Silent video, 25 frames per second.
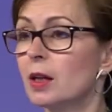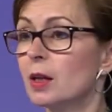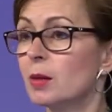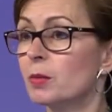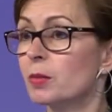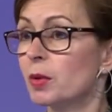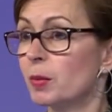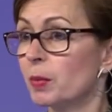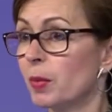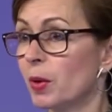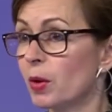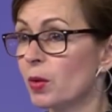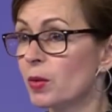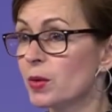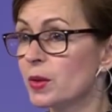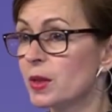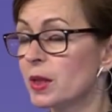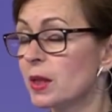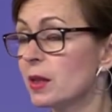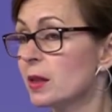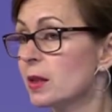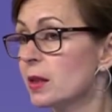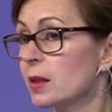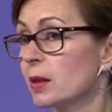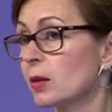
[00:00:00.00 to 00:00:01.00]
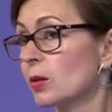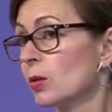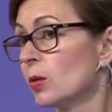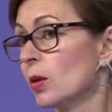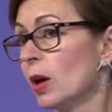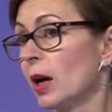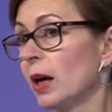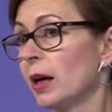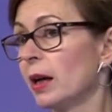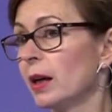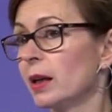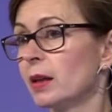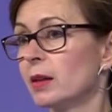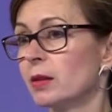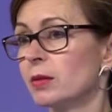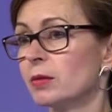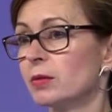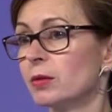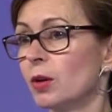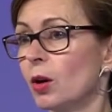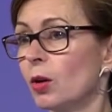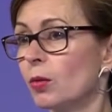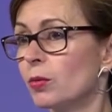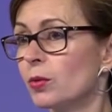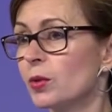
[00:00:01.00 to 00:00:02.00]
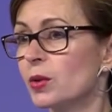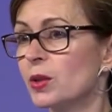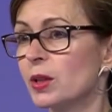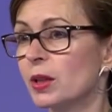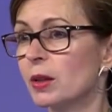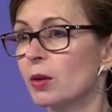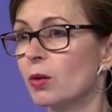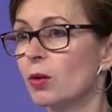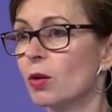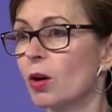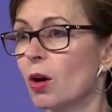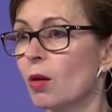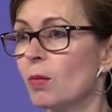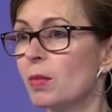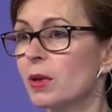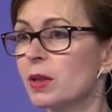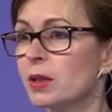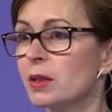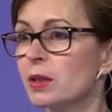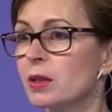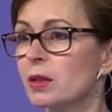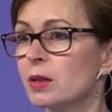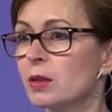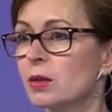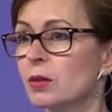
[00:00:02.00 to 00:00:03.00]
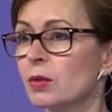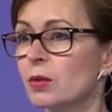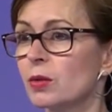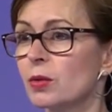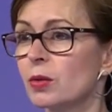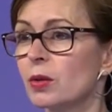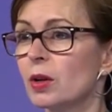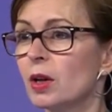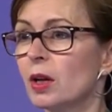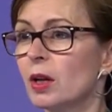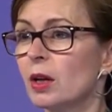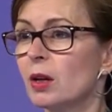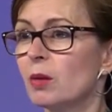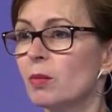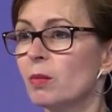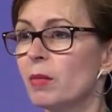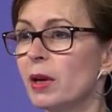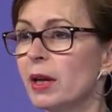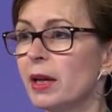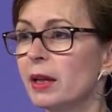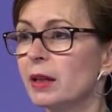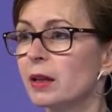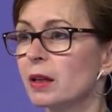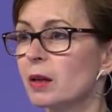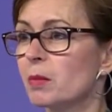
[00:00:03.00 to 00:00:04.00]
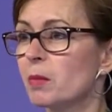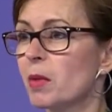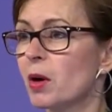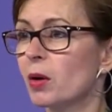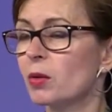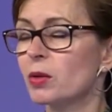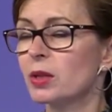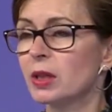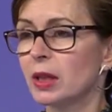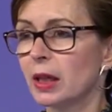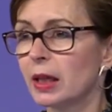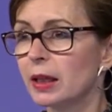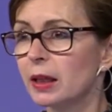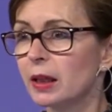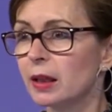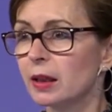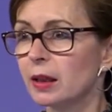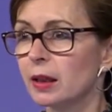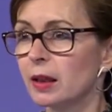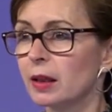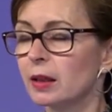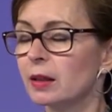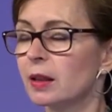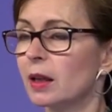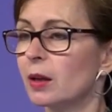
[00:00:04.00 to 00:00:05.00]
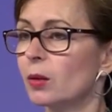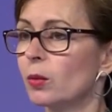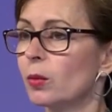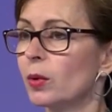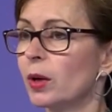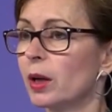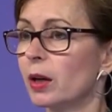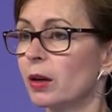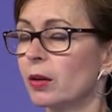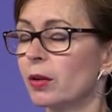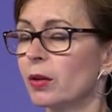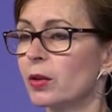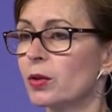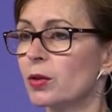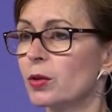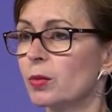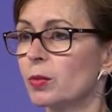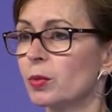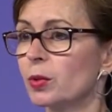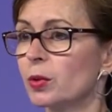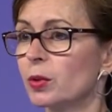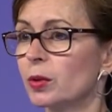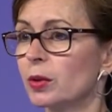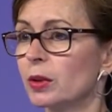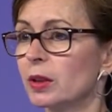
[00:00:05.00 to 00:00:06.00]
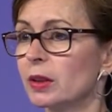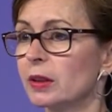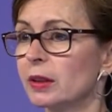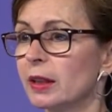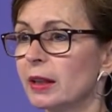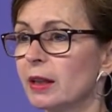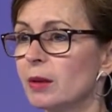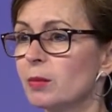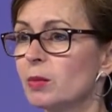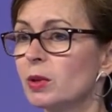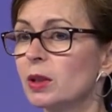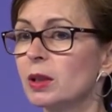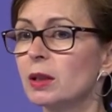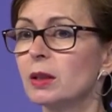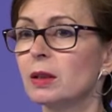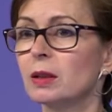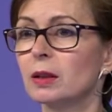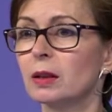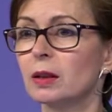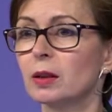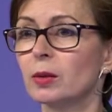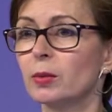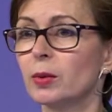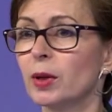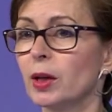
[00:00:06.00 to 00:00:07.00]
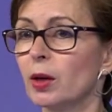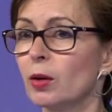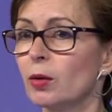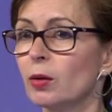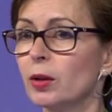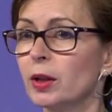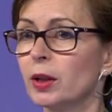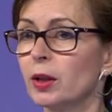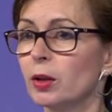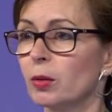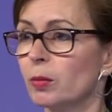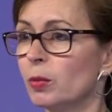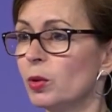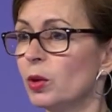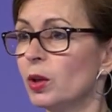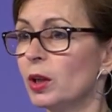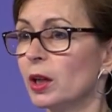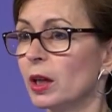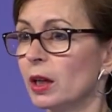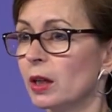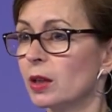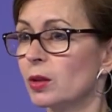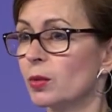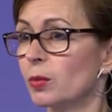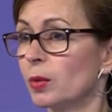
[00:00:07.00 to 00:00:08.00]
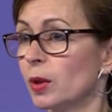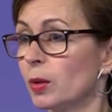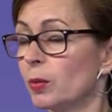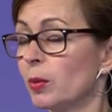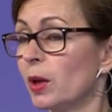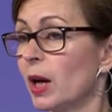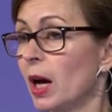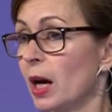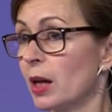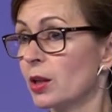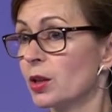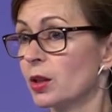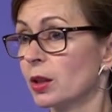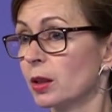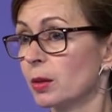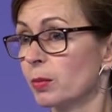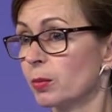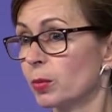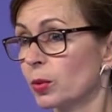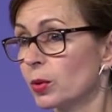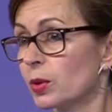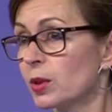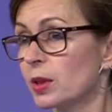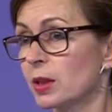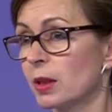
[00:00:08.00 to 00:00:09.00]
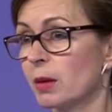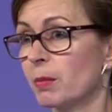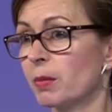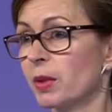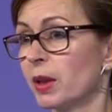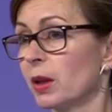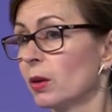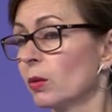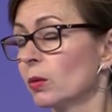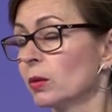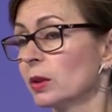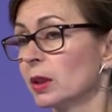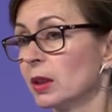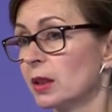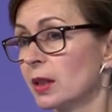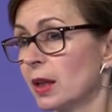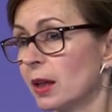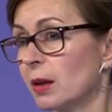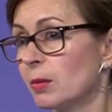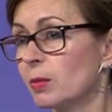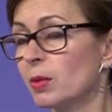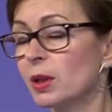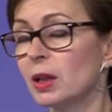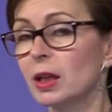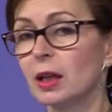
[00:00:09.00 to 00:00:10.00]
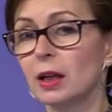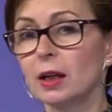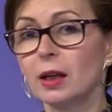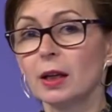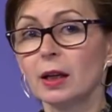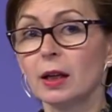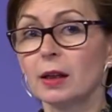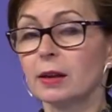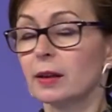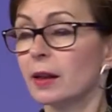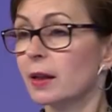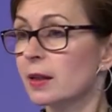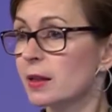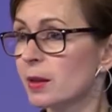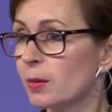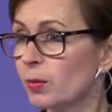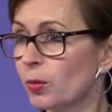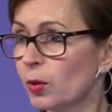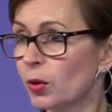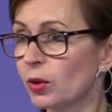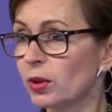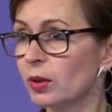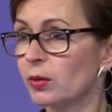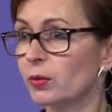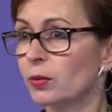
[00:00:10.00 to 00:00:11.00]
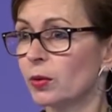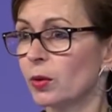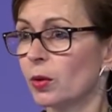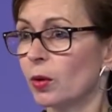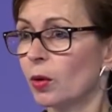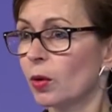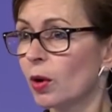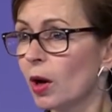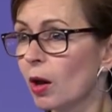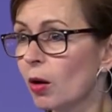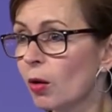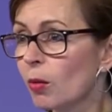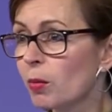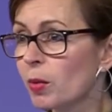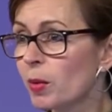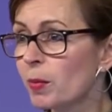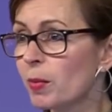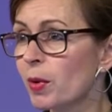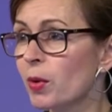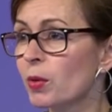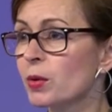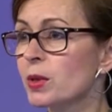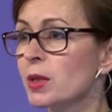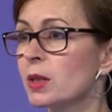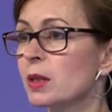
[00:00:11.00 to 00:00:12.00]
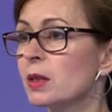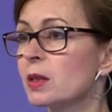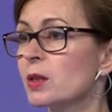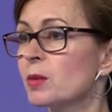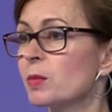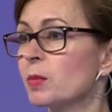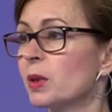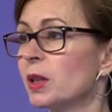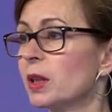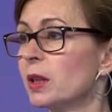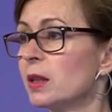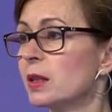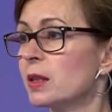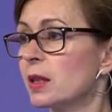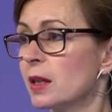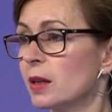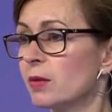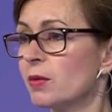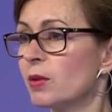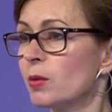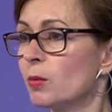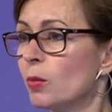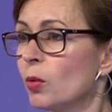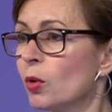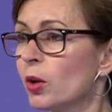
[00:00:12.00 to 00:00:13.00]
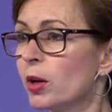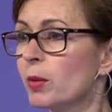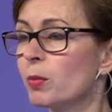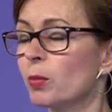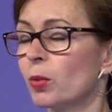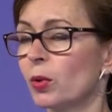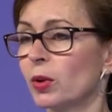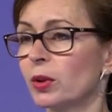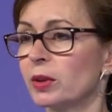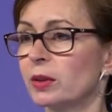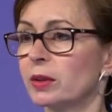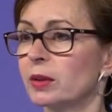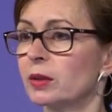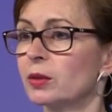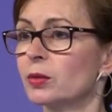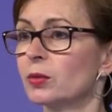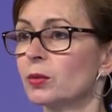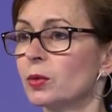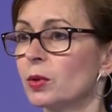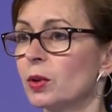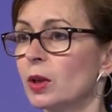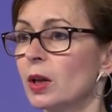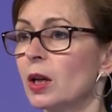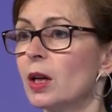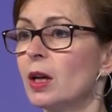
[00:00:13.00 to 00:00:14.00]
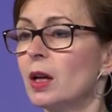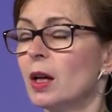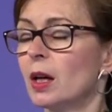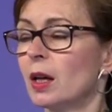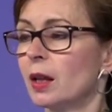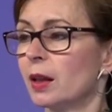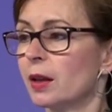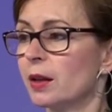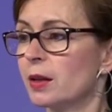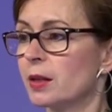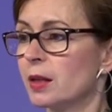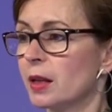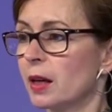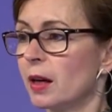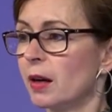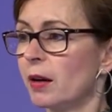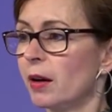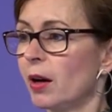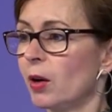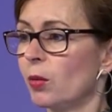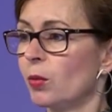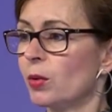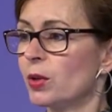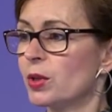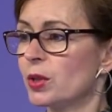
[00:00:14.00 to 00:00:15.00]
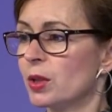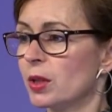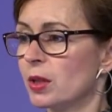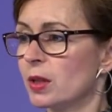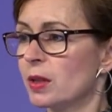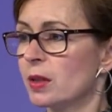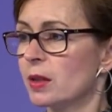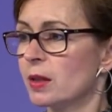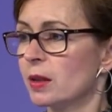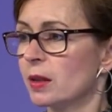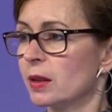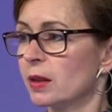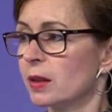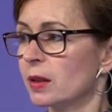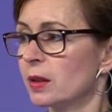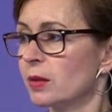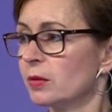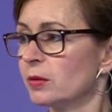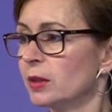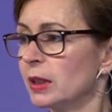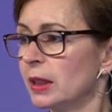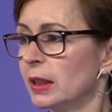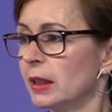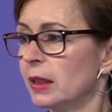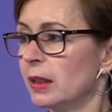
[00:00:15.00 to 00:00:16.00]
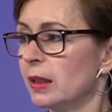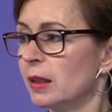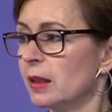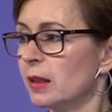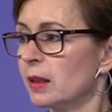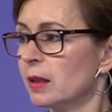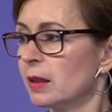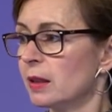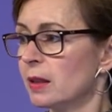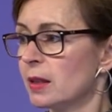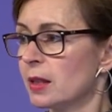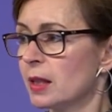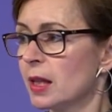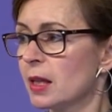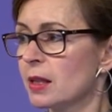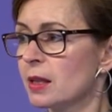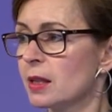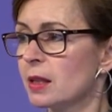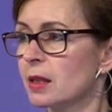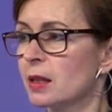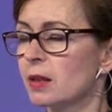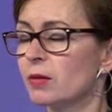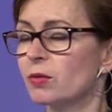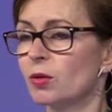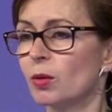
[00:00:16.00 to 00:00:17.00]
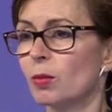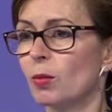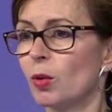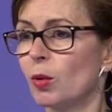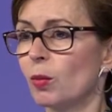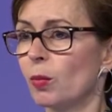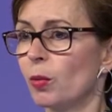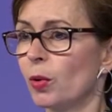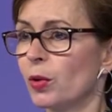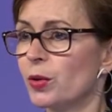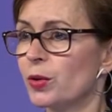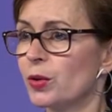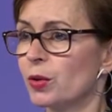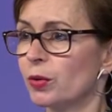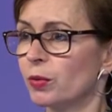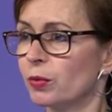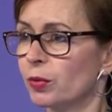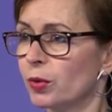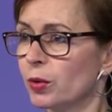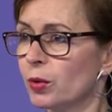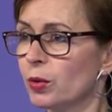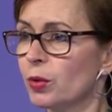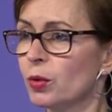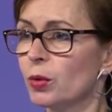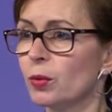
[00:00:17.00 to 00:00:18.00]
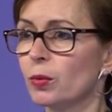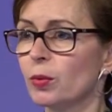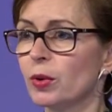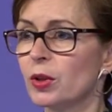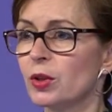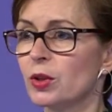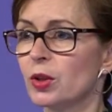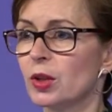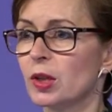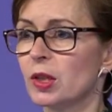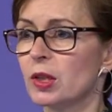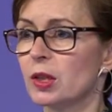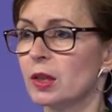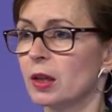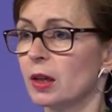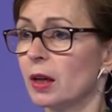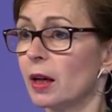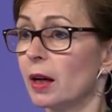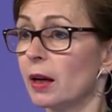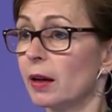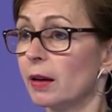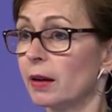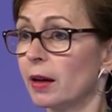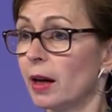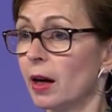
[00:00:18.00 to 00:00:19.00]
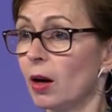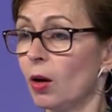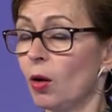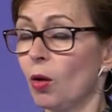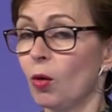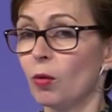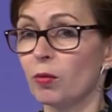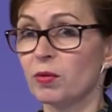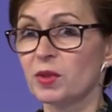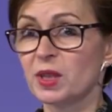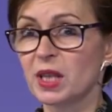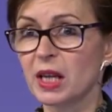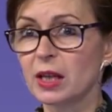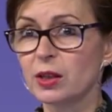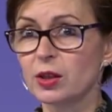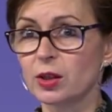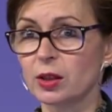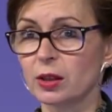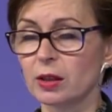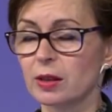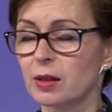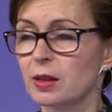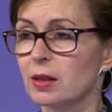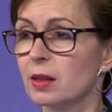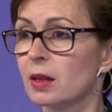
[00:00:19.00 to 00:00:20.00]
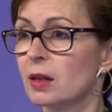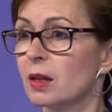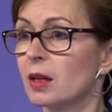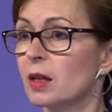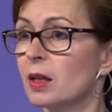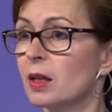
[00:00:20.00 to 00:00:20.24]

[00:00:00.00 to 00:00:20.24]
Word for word: proposing. So I have obviously no comment to make about anything that we are going to put on the table. Uh, we only communicate when we actually put something on the table. That's important for oral proposals, but it's even more important for this area, which is uh, very uh, sensitive from all points of view, which is the area of sanctions.